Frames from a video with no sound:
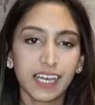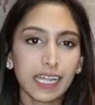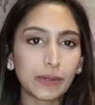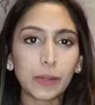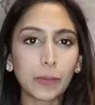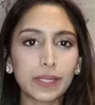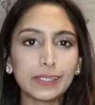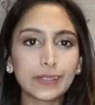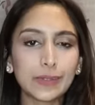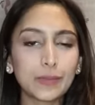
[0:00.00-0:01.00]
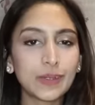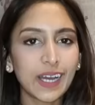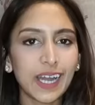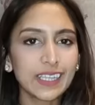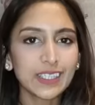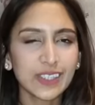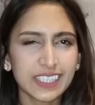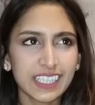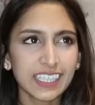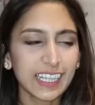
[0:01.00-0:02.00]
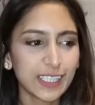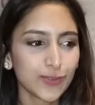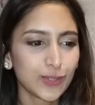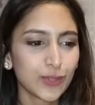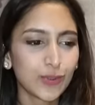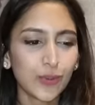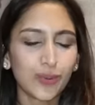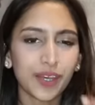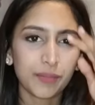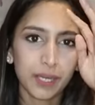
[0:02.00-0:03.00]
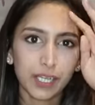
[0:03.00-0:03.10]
And when I went to the podiatrist, I think that's what you call them,